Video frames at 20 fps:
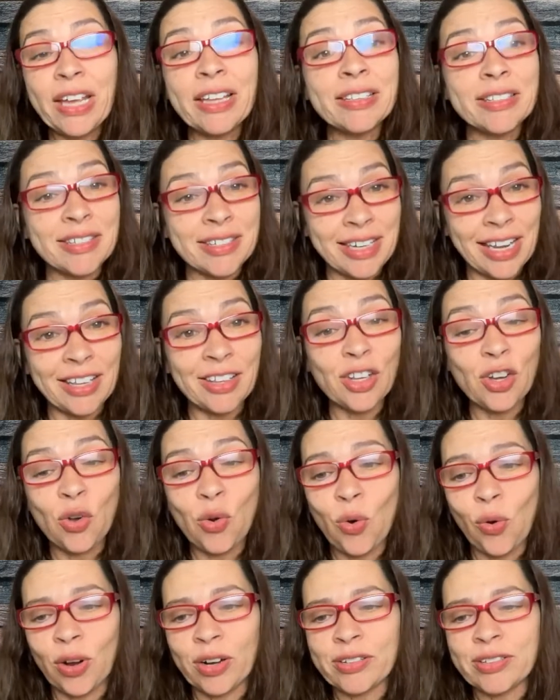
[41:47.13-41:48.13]
Stay the
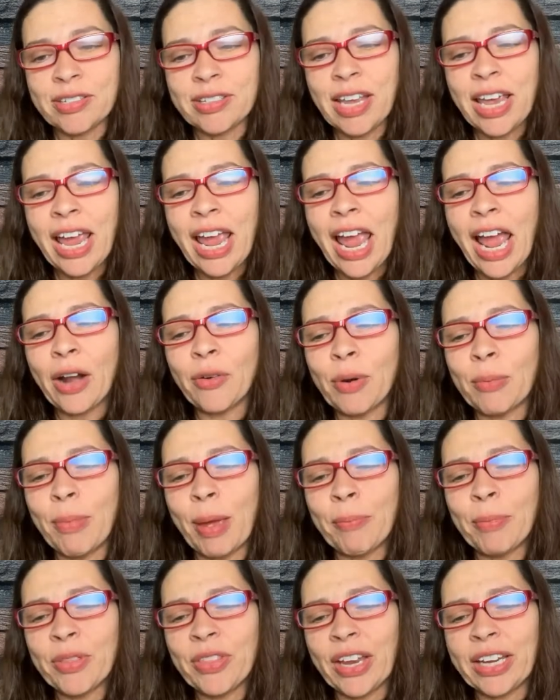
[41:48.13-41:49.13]
course and
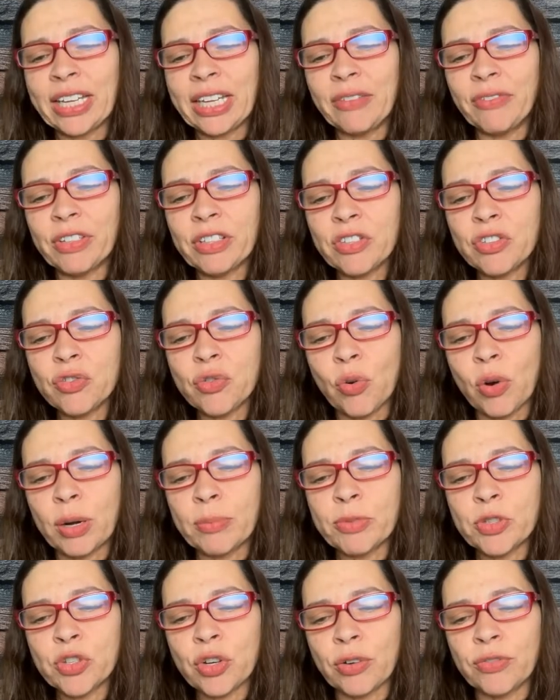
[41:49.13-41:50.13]
remember that even
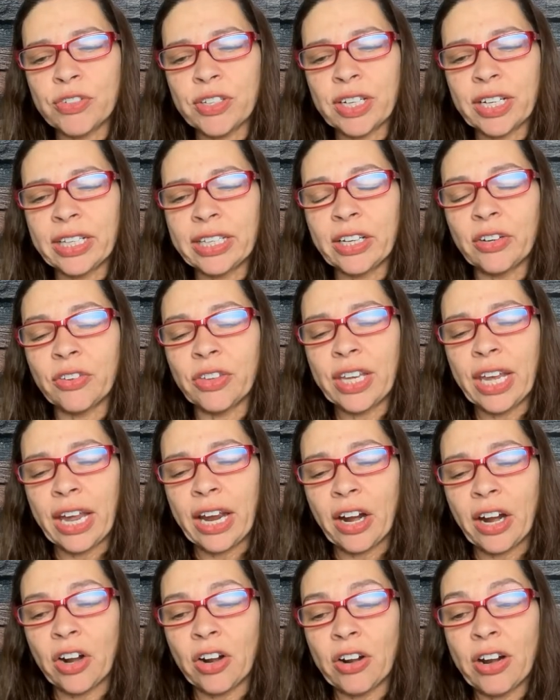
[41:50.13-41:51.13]
storms serve to clear the
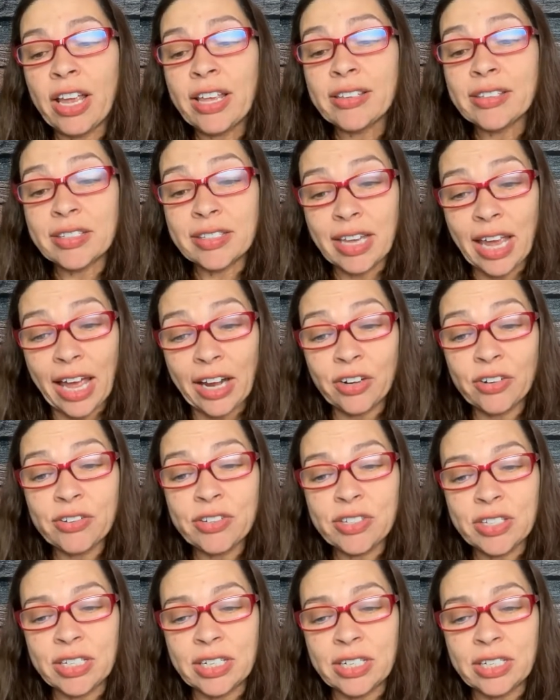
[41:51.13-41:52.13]
air, scatter
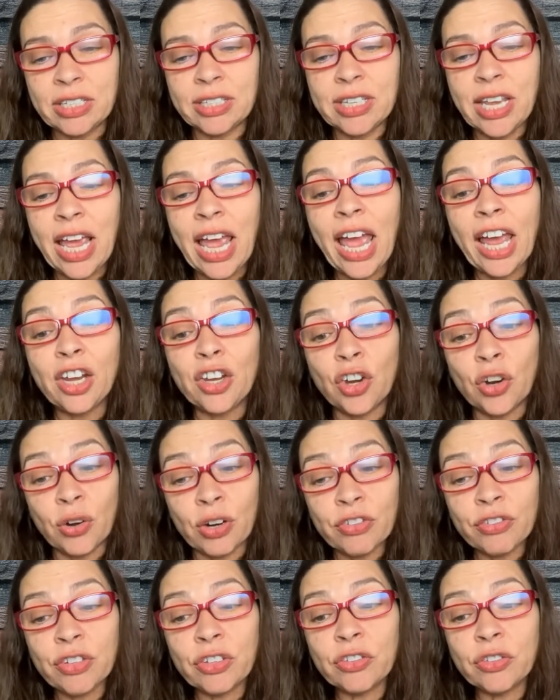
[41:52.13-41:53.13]
seeds, and
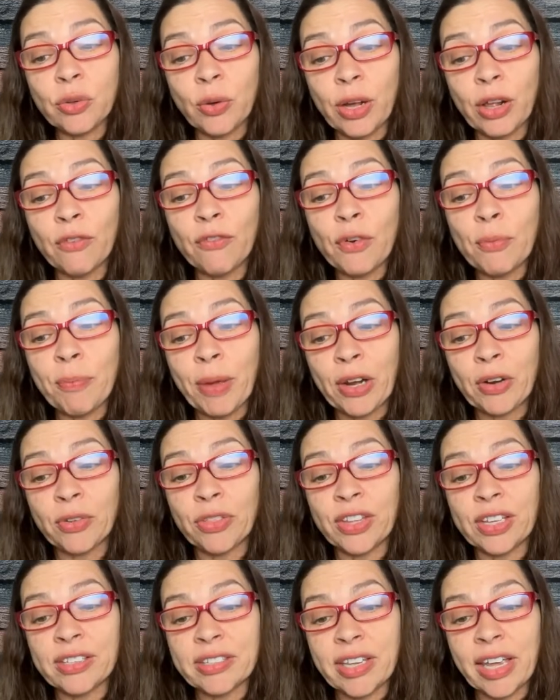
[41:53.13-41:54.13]
nourish the soil for better
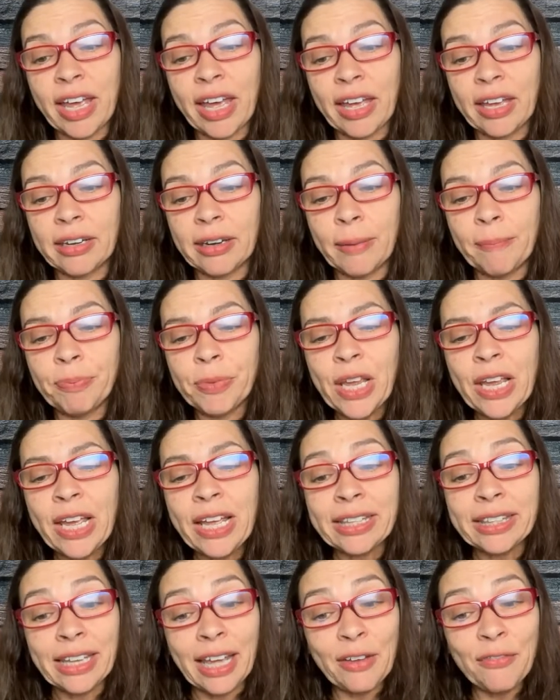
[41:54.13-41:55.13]
things ahead.
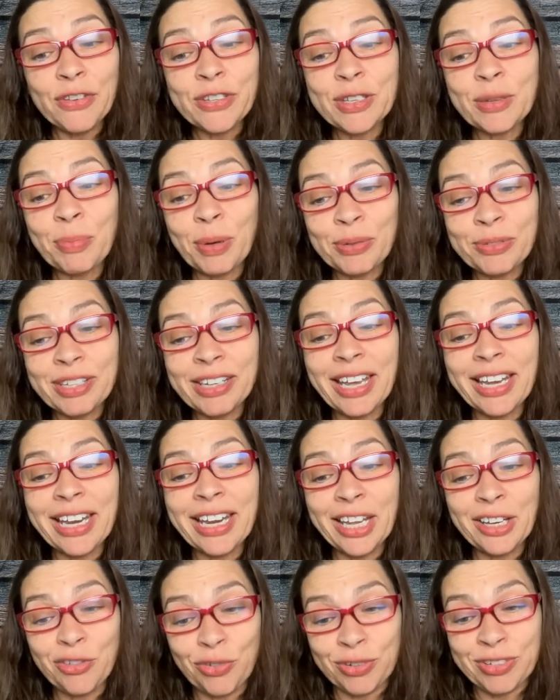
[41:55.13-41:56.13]
Life is about to get
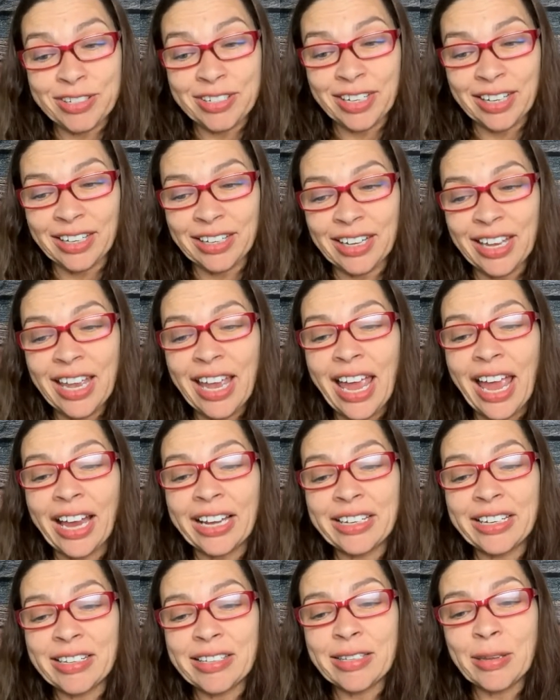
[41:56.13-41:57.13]
interesting.
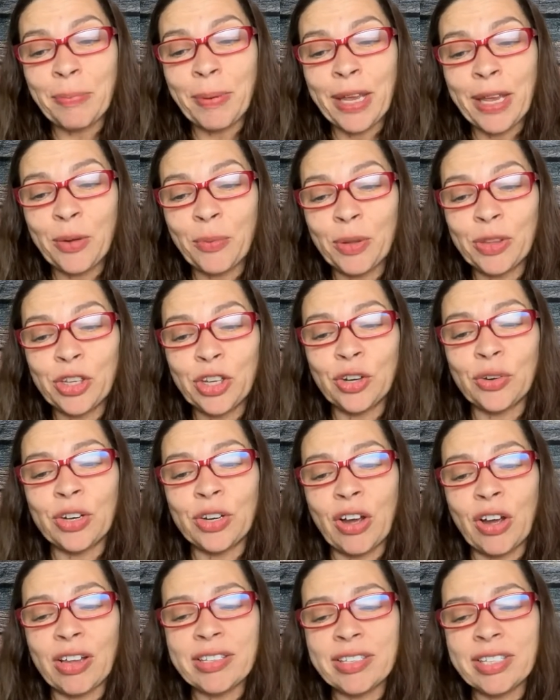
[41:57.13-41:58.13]
Anticipate it with
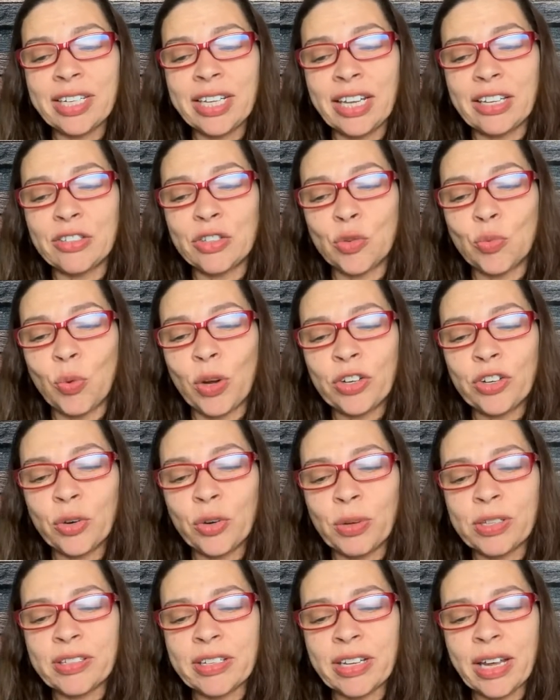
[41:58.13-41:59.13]
curiosity as you wonder
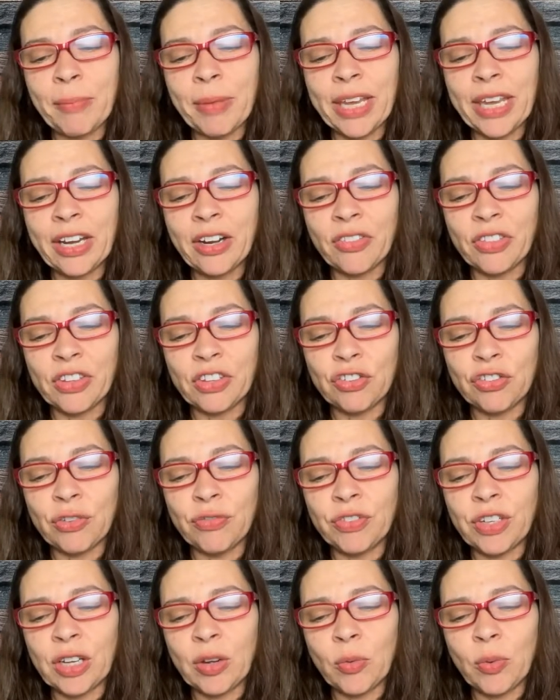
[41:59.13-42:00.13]
what's coming in on the
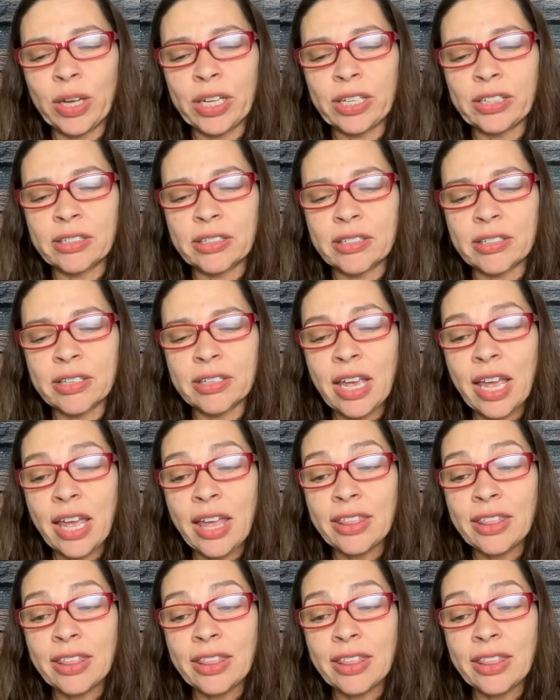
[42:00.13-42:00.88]
shifting winds.